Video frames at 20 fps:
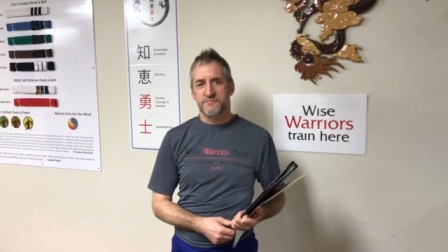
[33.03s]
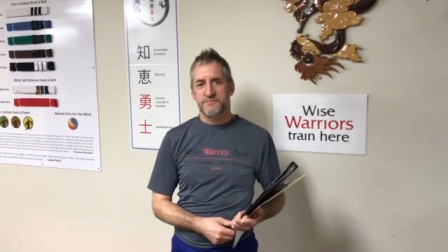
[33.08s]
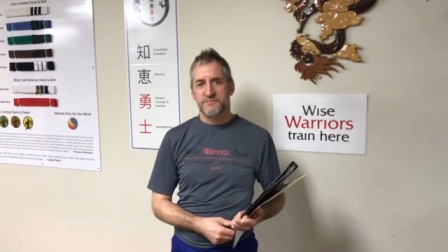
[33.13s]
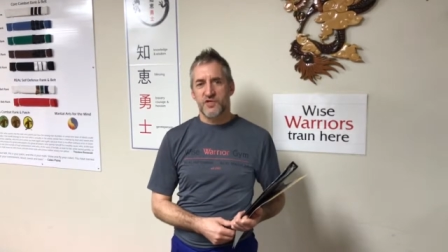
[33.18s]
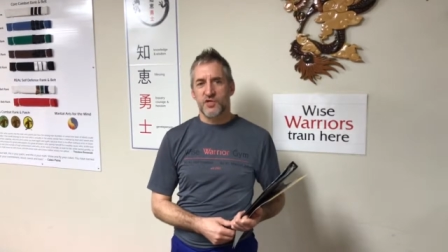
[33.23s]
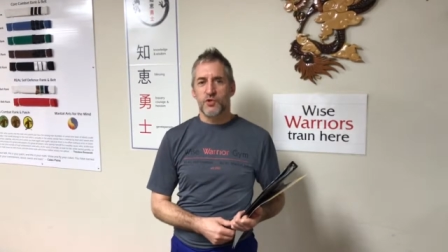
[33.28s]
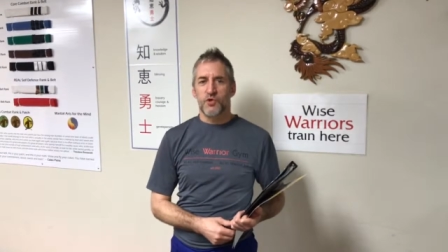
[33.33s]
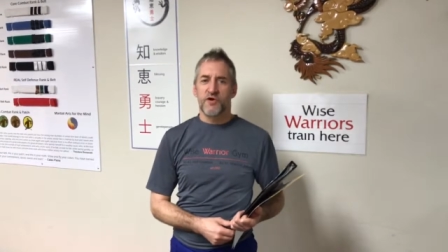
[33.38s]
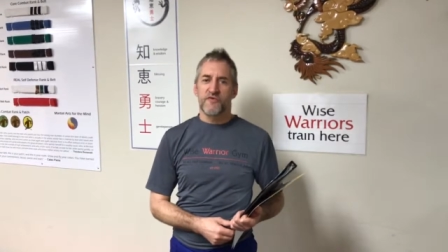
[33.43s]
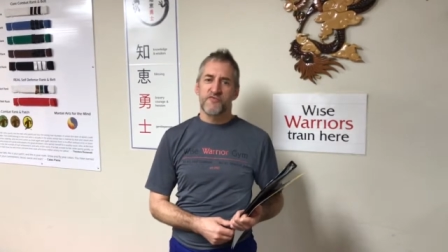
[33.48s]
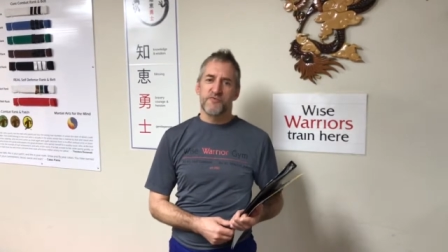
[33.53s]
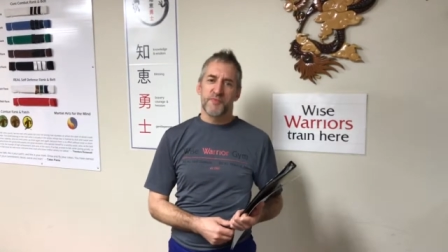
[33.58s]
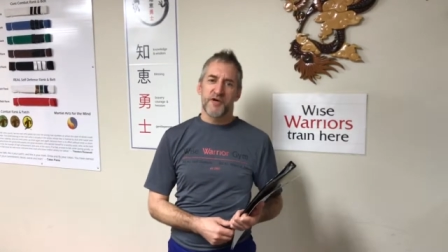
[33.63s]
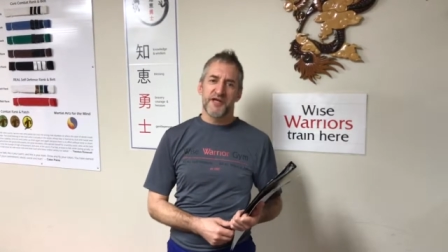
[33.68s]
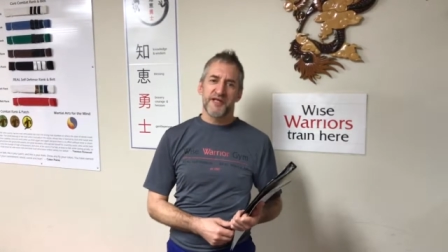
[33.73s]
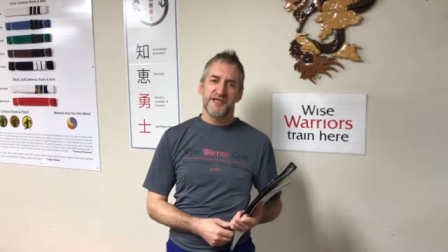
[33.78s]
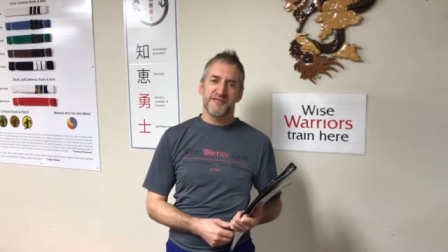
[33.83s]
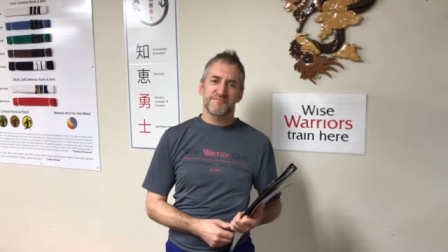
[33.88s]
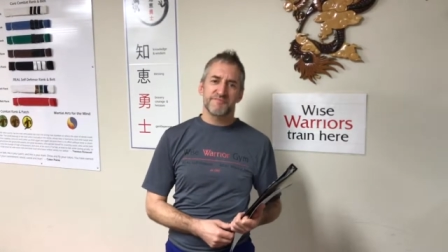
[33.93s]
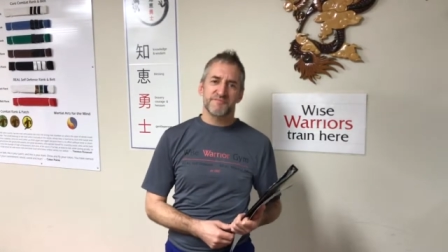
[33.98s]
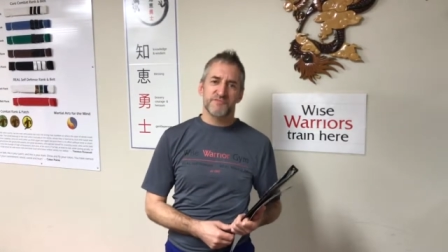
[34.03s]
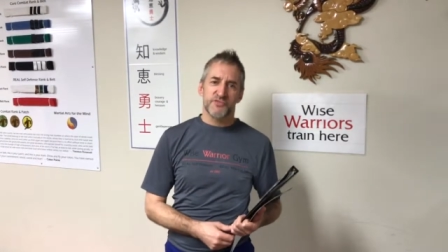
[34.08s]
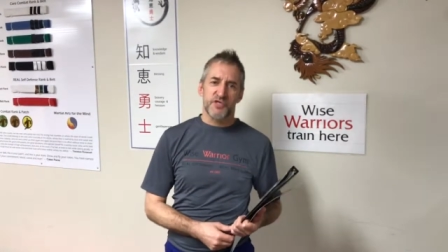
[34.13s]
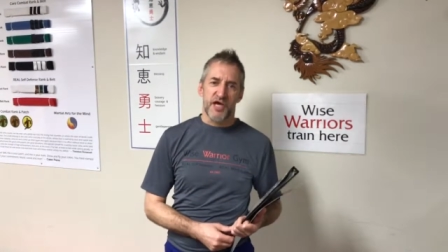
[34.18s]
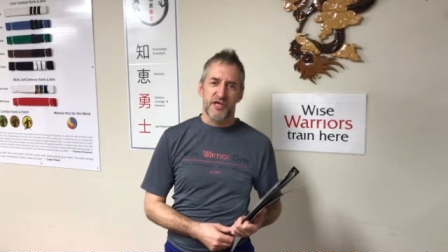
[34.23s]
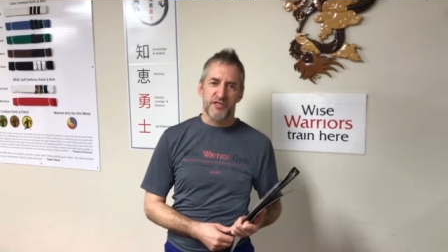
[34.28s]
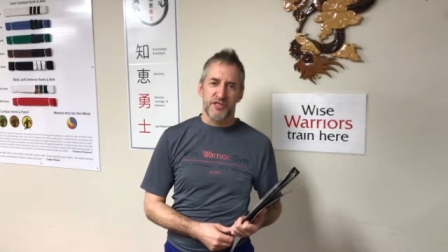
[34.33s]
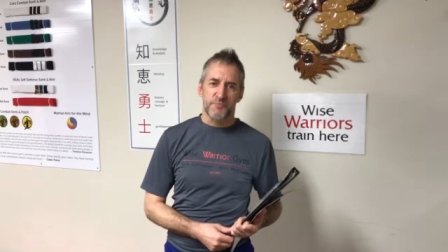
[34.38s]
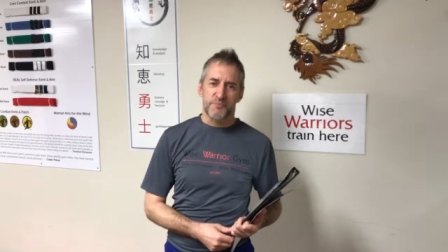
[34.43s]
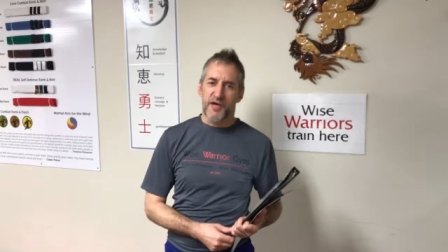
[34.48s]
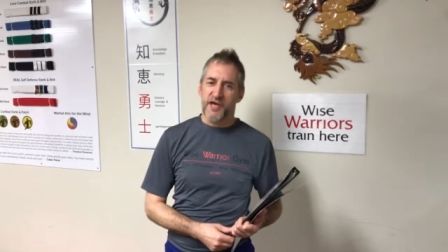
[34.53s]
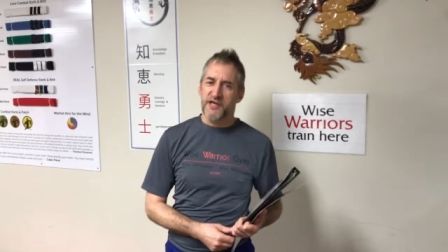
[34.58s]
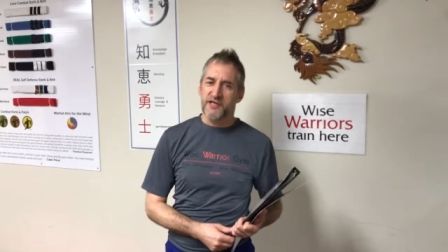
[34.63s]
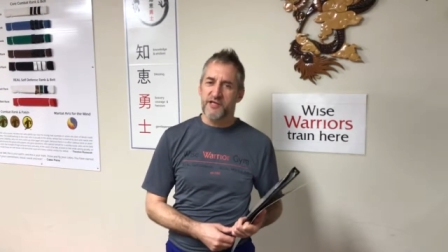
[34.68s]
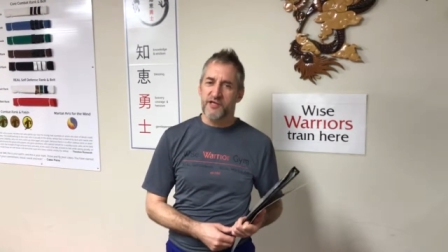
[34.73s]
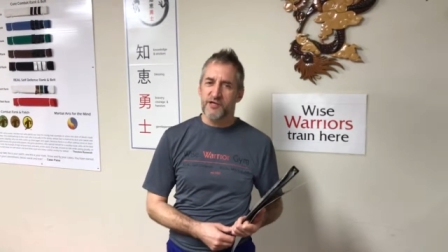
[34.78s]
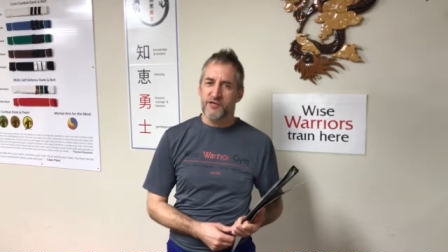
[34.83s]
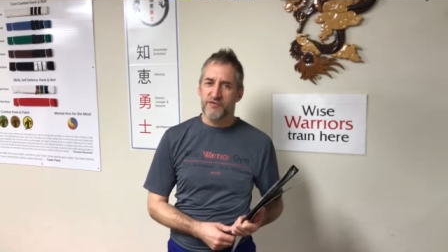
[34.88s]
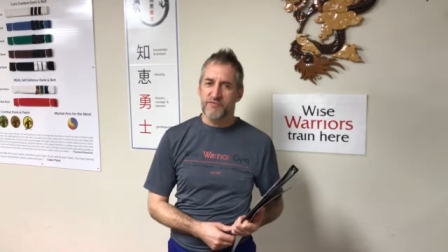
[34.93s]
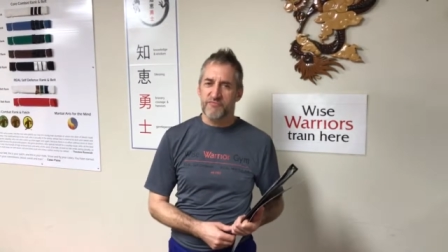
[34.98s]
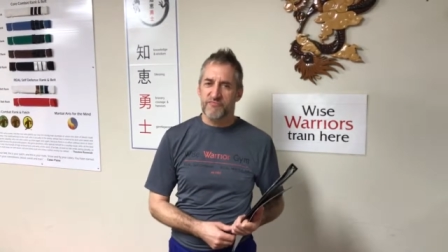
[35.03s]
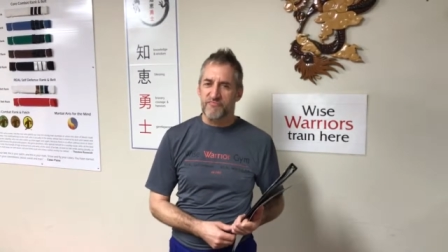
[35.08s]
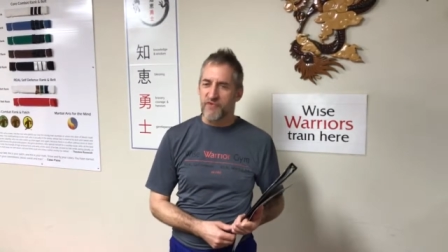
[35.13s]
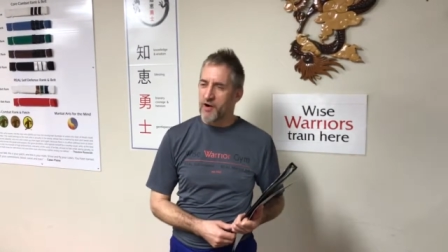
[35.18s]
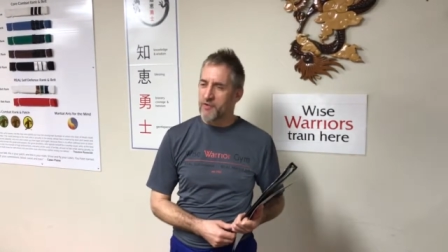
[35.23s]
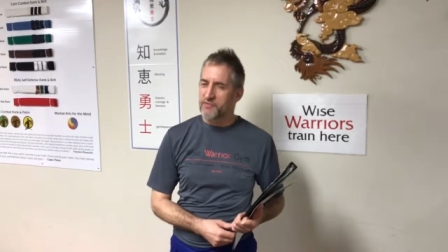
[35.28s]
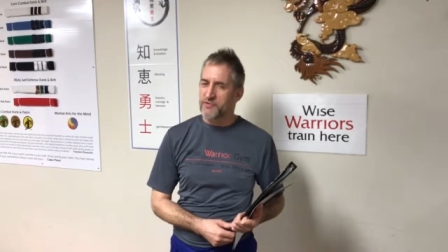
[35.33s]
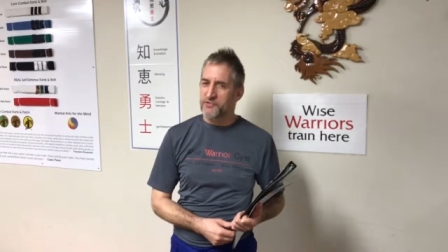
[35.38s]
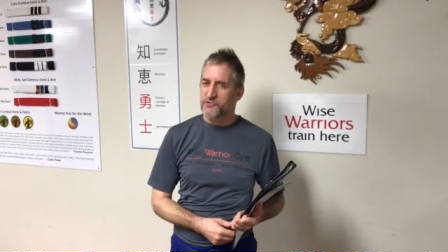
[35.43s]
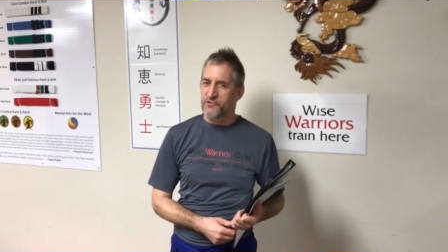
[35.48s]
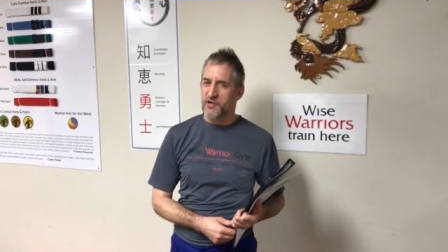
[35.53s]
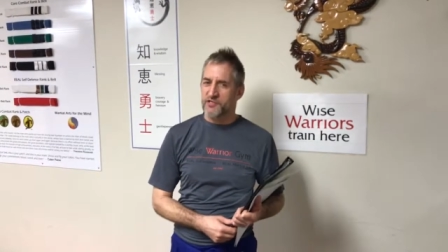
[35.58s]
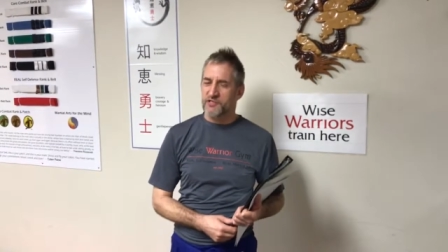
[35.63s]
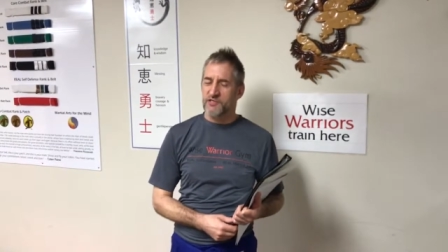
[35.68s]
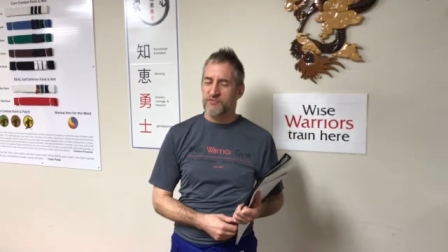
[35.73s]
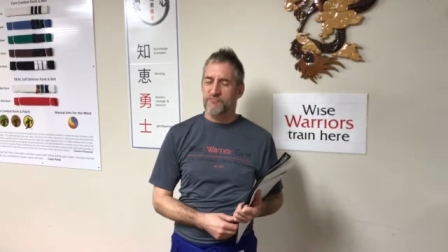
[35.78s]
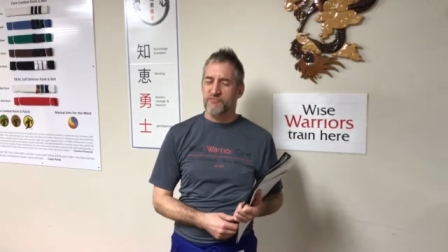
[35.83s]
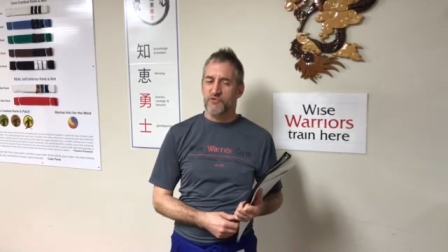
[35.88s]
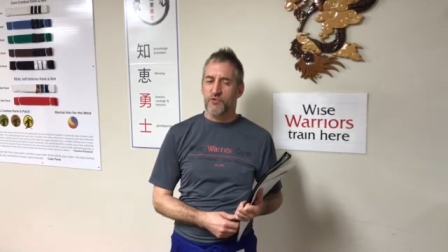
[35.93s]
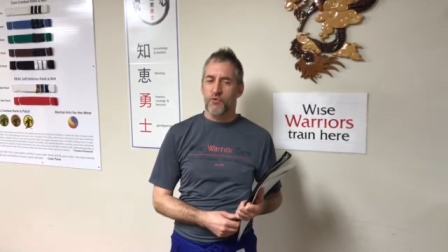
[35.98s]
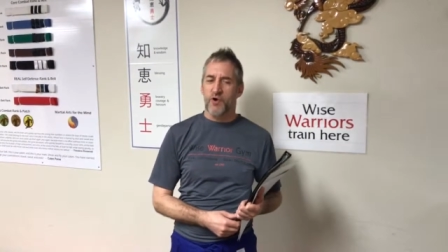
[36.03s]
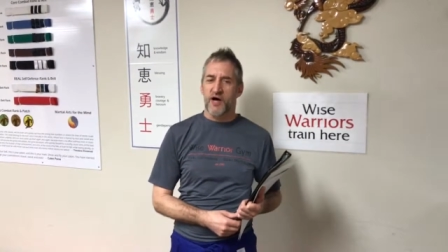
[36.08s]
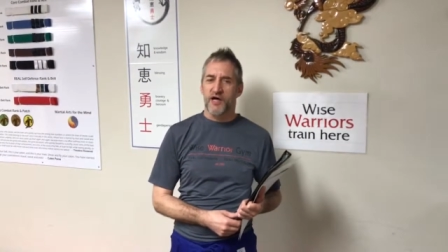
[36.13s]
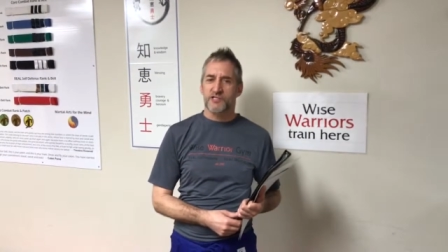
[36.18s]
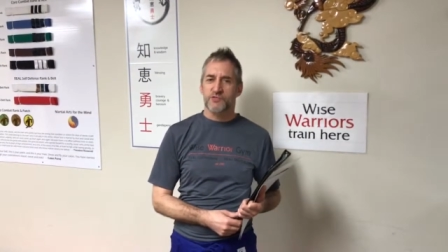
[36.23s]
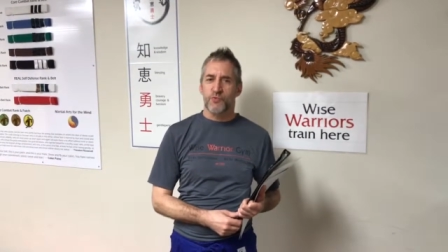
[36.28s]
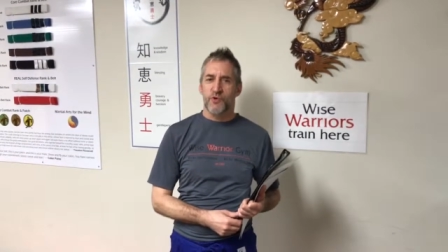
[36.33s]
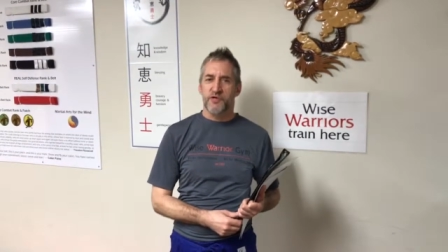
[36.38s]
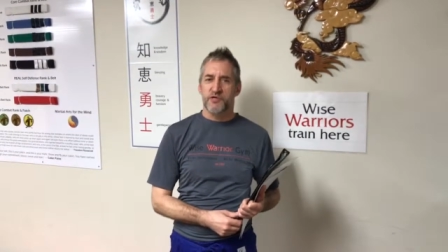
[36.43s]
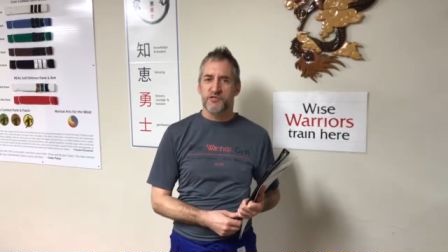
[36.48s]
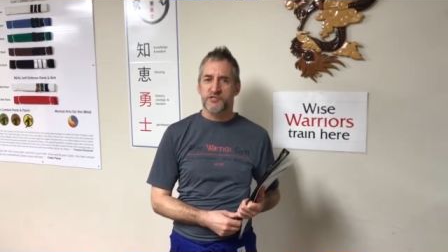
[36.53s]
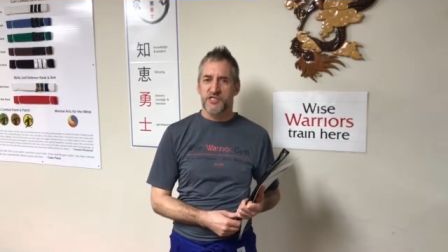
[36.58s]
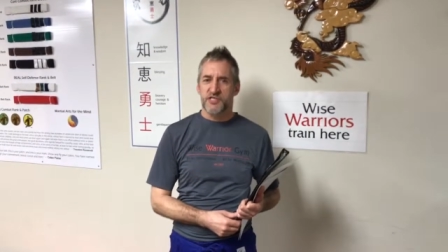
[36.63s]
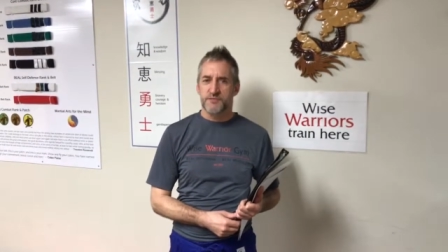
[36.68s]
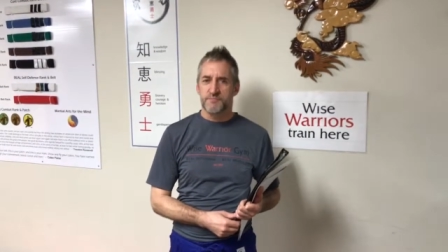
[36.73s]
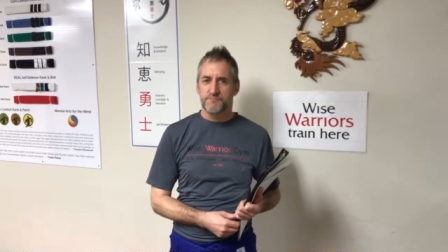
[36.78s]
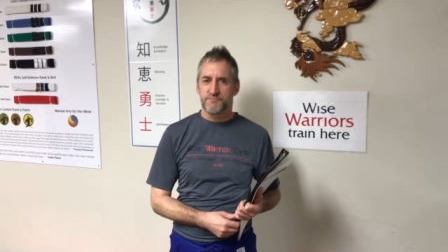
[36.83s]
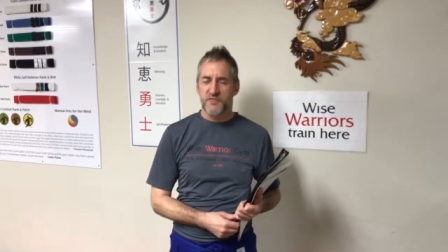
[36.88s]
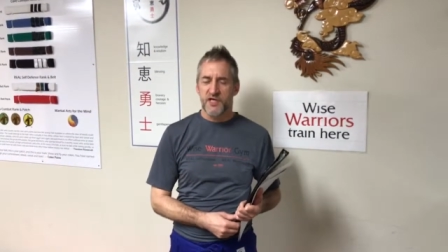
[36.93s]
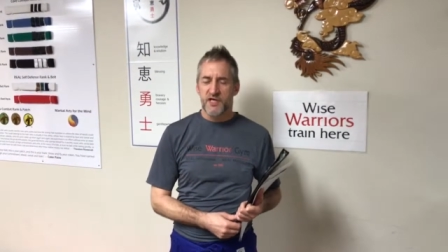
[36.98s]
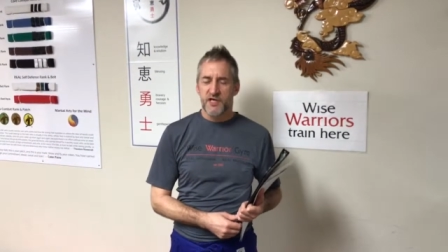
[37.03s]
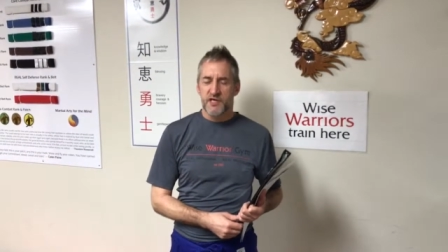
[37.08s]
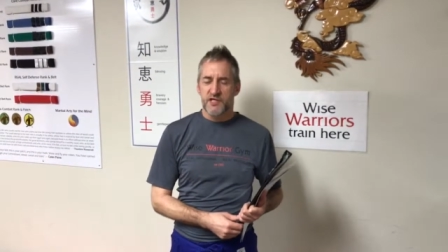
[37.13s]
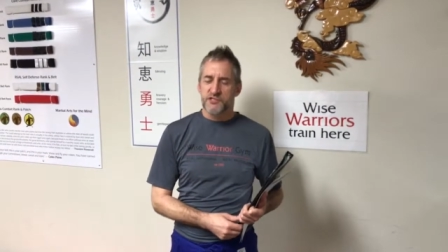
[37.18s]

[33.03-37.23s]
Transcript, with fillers: Hello everybody, Calen Paine here, founder and director for The Wise Warrior Gym.